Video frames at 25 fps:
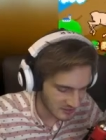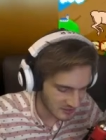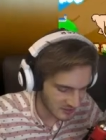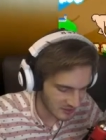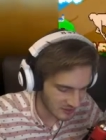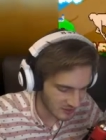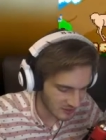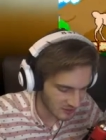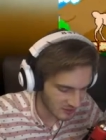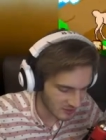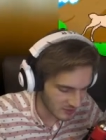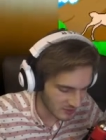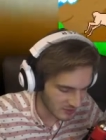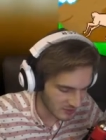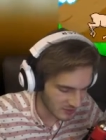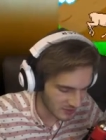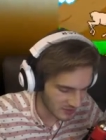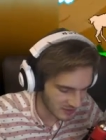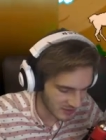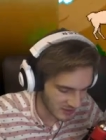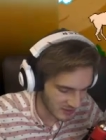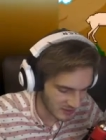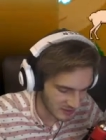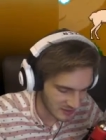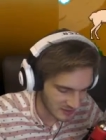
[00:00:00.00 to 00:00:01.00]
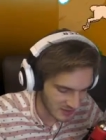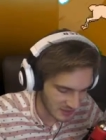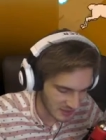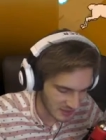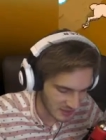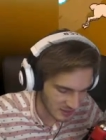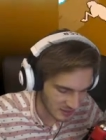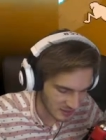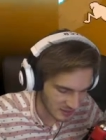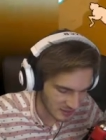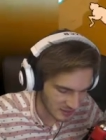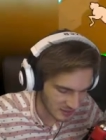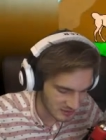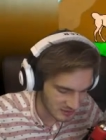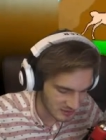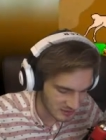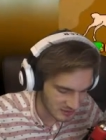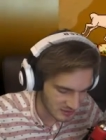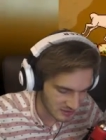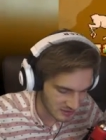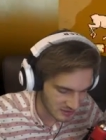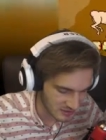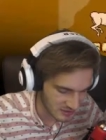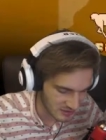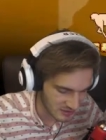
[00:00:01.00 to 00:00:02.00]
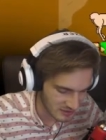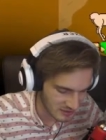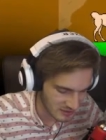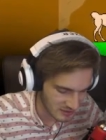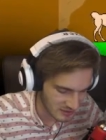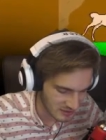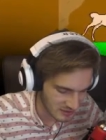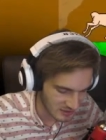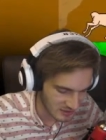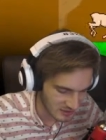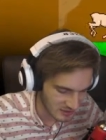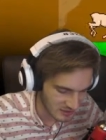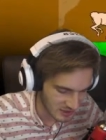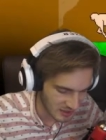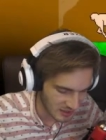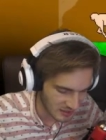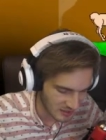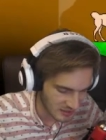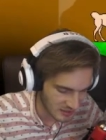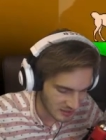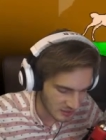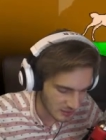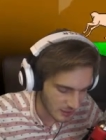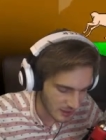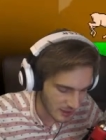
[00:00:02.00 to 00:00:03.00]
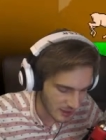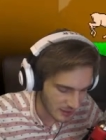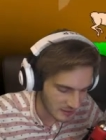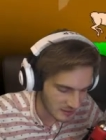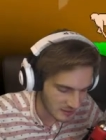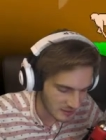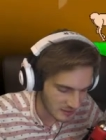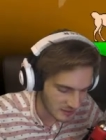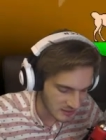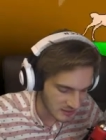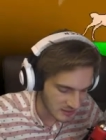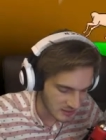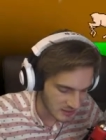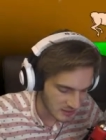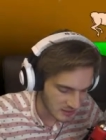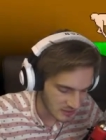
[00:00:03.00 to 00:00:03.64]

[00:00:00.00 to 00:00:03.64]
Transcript: What? What is, is that a T? Is that a T-Rex?